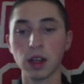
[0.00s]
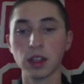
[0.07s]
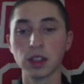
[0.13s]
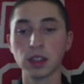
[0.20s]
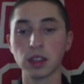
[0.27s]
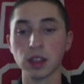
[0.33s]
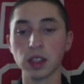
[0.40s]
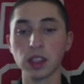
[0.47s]

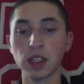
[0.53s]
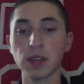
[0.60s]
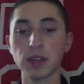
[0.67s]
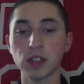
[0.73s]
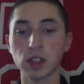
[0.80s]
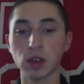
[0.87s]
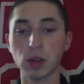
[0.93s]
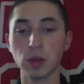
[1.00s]
Studies have
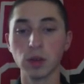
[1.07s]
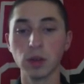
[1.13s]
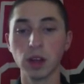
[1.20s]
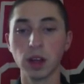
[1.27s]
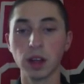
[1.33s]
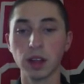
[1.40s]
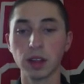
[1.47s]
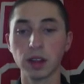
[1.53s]
shown
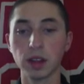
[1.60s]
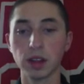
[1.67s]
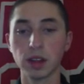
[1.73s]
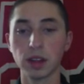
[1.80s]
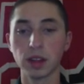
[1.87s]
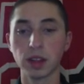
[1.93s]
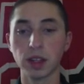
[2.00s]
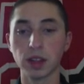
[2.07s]

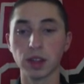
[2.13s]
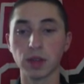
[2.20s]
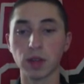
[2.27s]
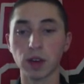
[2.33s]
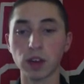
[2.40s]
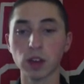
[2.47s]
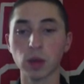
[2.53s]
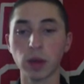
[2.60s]
that the
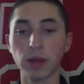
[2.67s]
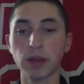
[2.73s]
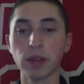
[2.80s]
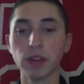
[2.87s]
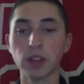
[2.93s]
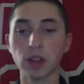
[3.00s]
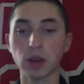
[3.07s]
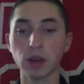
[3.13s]
first wave of
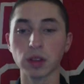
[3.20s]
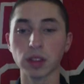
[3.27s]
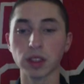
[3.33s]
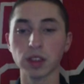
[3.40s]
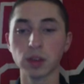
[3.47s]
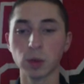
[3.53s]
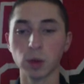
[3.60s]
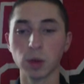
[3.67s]
adults
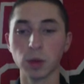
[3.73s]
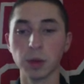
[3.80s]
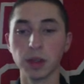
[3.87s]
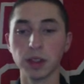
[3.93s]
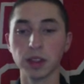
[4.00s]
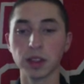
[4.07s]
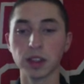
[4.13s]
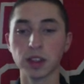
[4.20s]
in
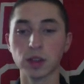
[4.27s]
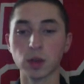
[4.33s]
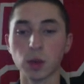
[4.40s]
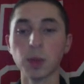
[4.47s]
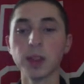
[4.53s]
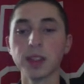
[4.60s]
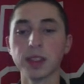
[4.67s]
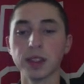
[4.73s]
soybeans is
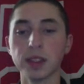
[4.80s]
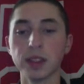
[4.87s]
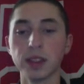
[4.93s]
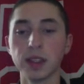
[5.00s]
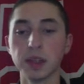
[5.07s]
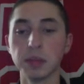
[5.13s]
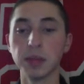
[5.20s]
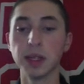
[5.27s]
normally seen
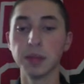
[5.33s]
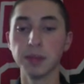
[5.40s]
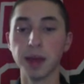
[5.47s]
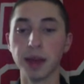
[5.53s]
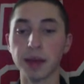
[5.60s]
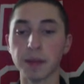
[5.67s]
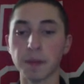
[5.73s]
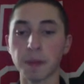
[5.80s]
in
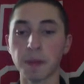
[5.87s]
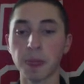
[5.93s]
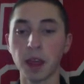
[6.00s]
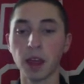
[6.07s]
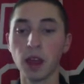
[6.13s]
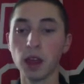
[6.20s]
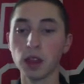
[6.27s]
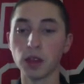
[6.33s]
mid-May.
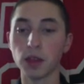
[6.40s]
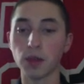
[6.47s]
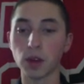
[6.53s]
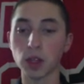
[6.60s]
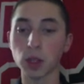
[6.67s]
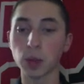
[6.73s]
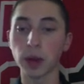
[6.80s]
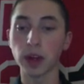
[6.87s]
The
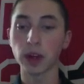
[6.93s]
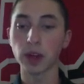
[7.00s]
first spike